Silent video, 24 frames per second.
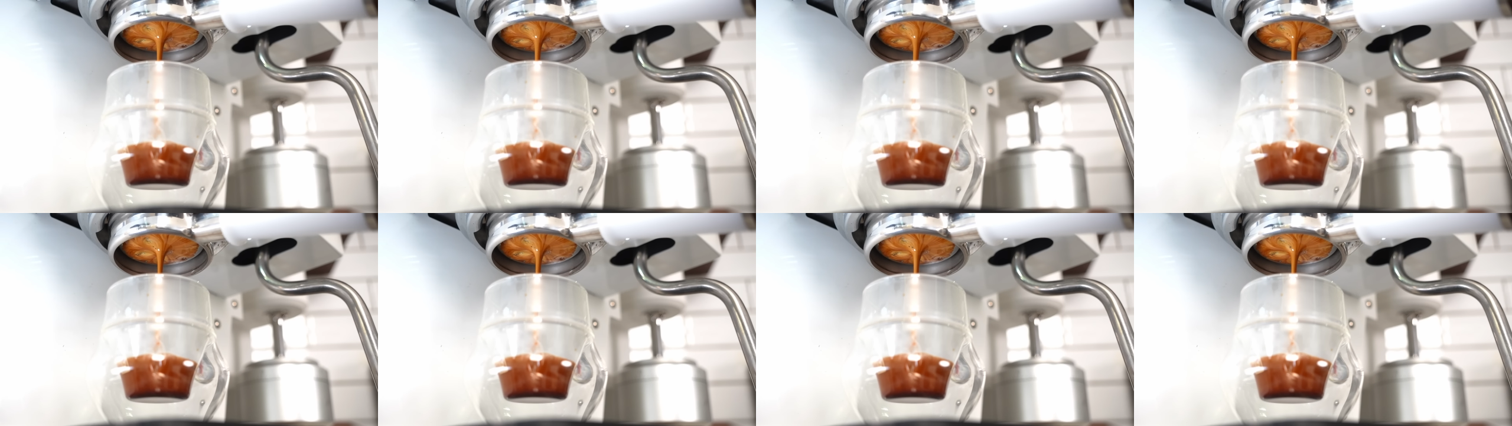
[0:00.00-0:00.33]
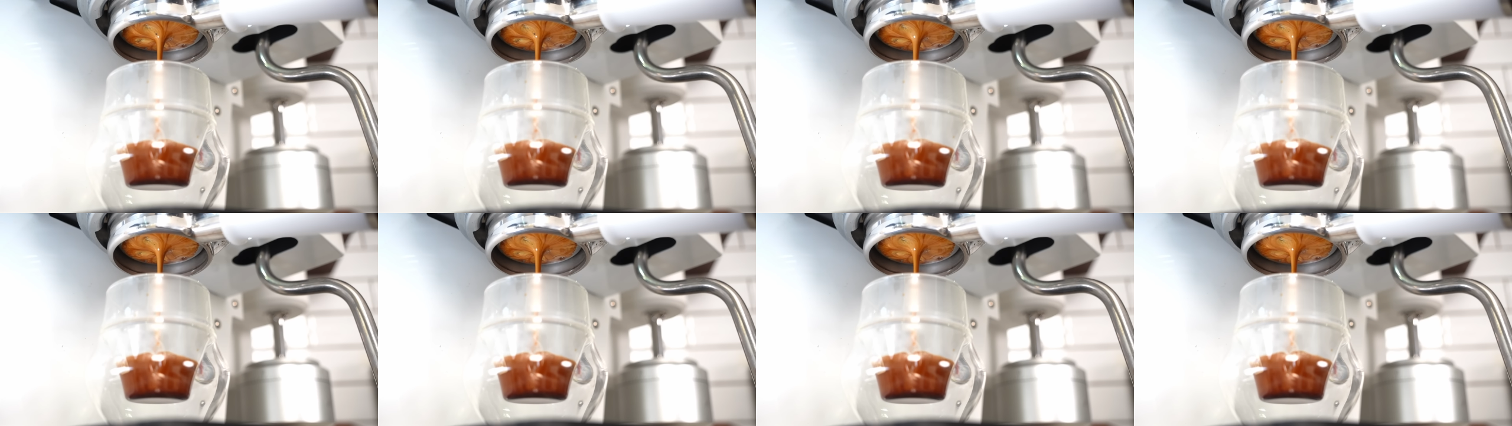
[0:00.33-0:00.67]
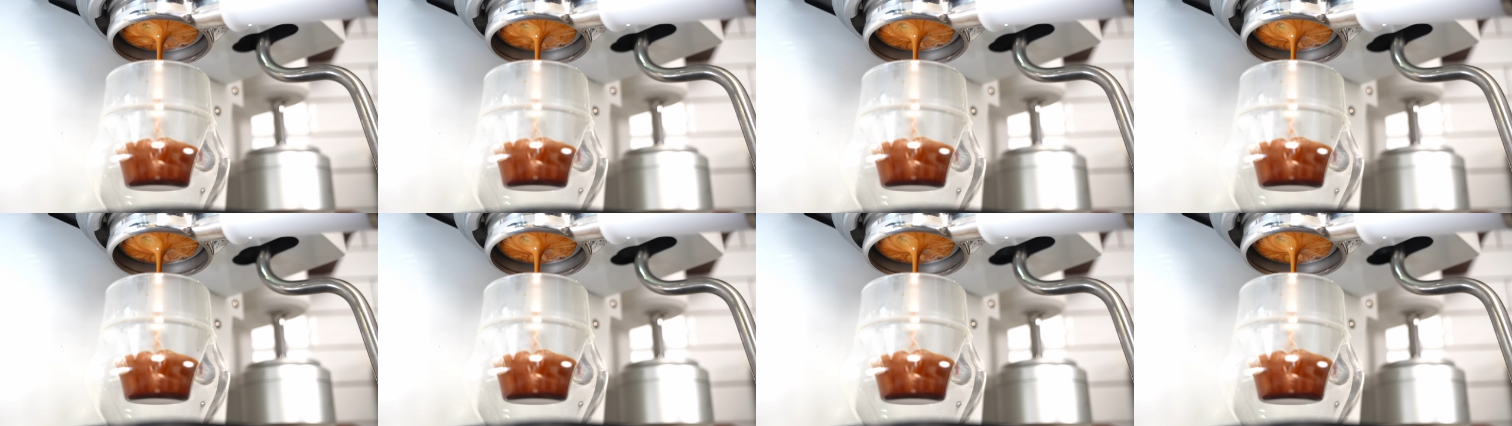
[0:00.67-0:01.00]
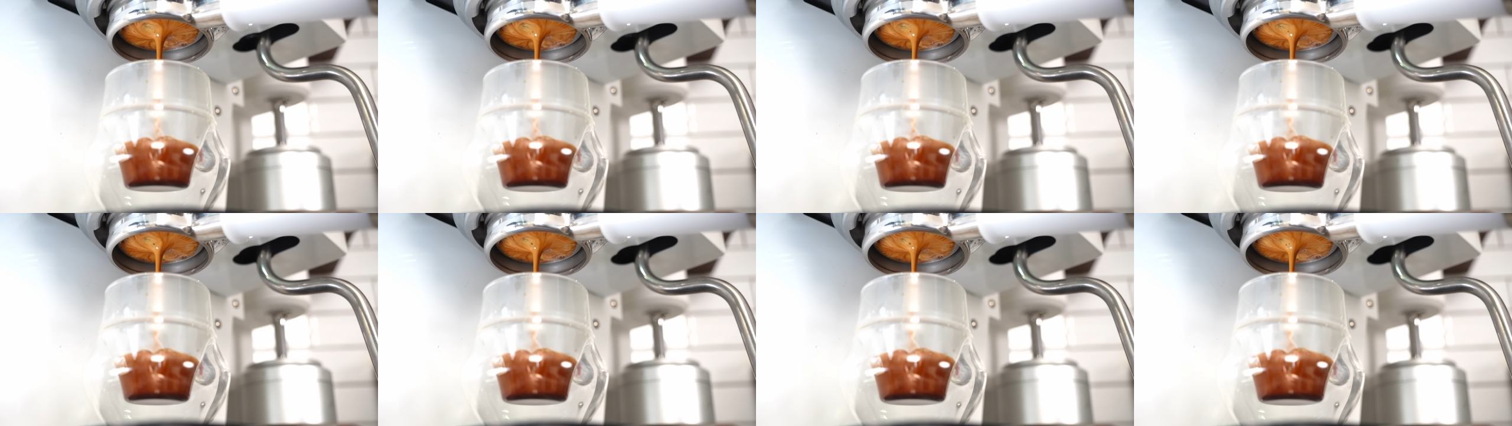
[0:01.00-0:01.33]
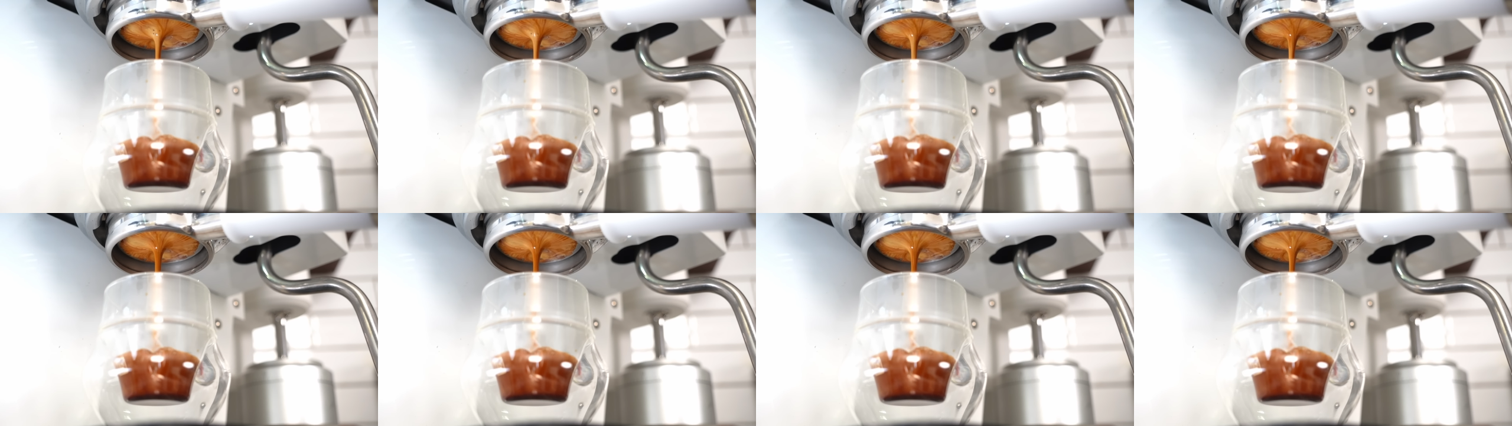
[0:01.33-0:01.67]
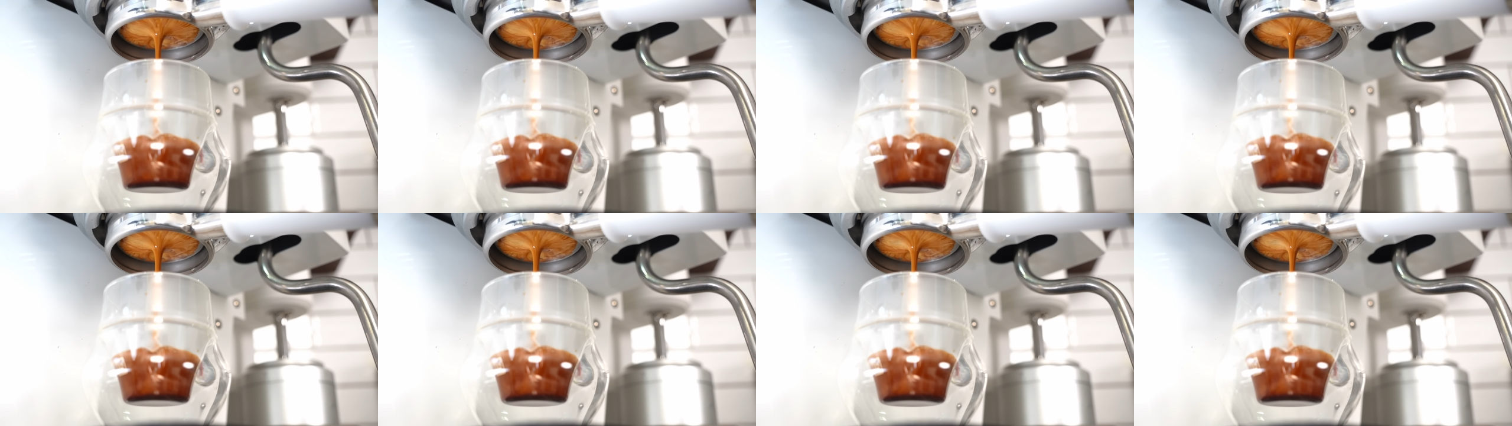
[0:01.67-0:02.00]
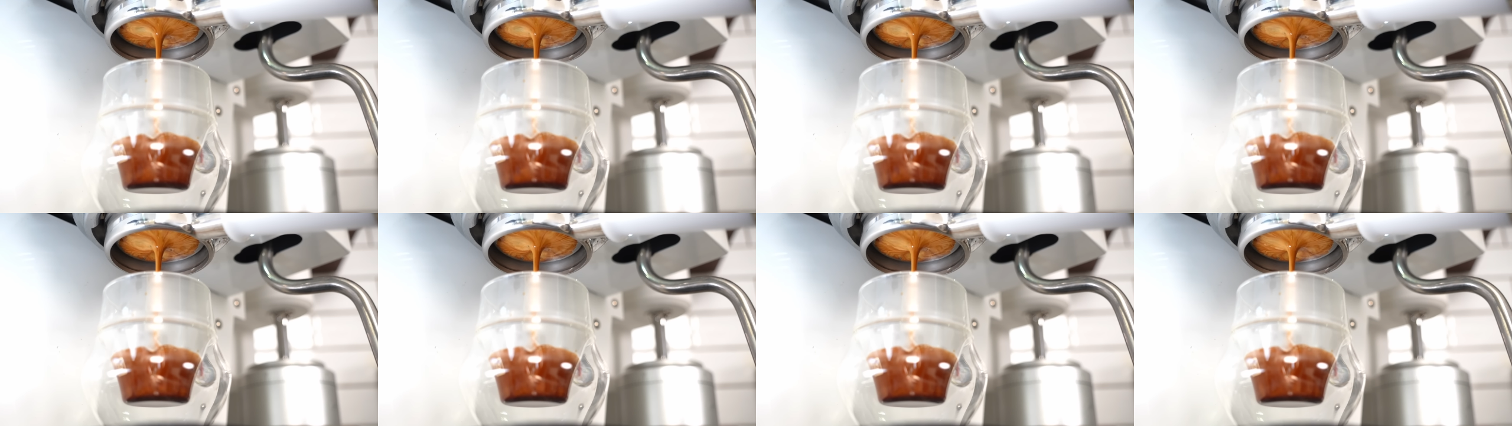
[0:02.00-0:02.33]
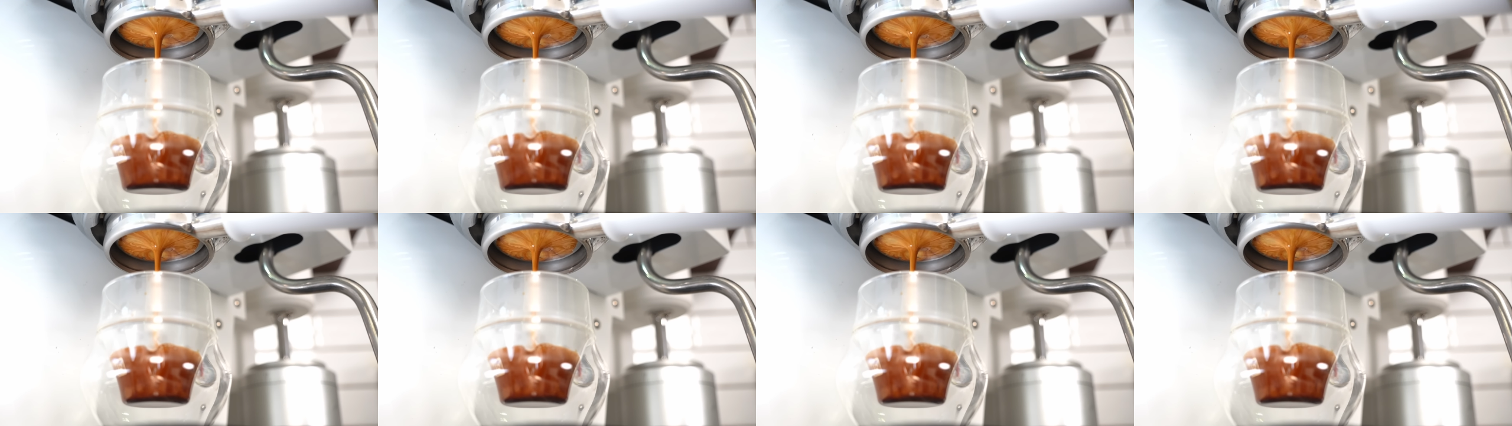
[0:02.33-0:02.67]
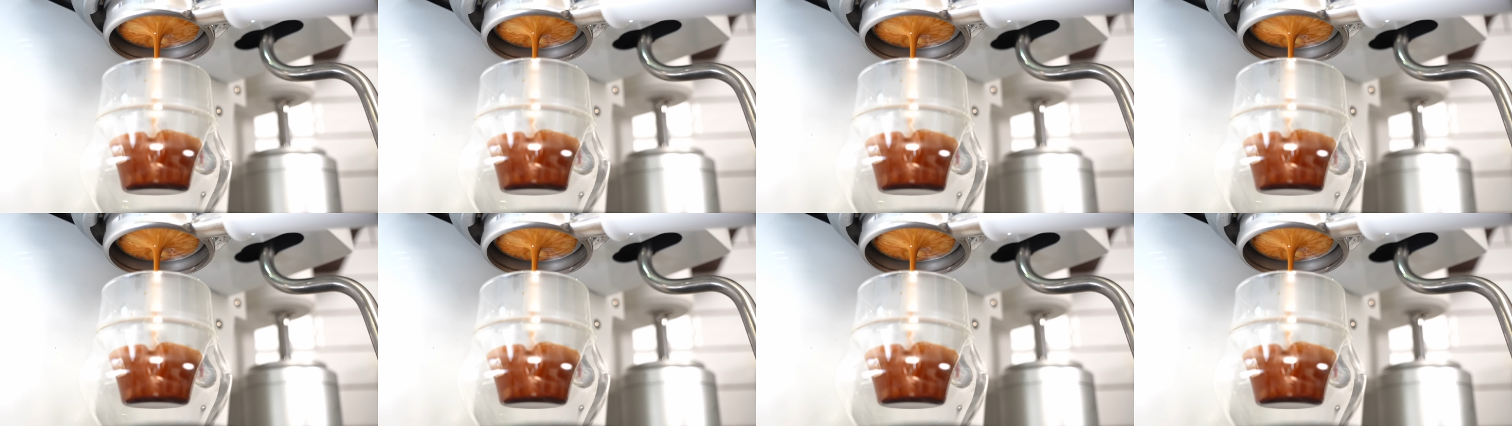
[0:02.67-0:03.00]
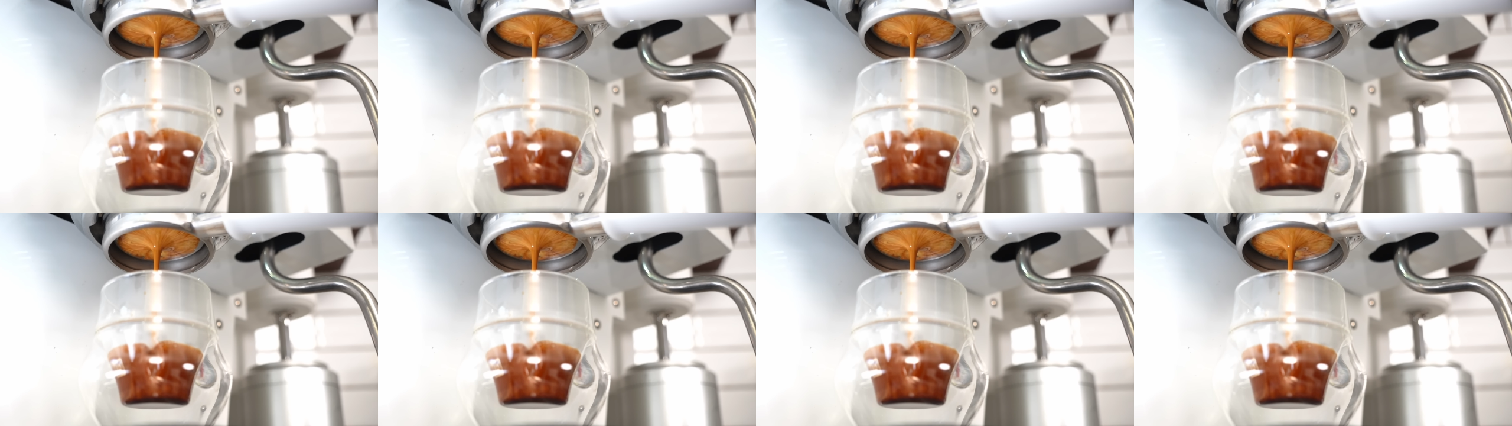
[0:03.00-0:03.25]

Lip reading: [unreadable: no face in view]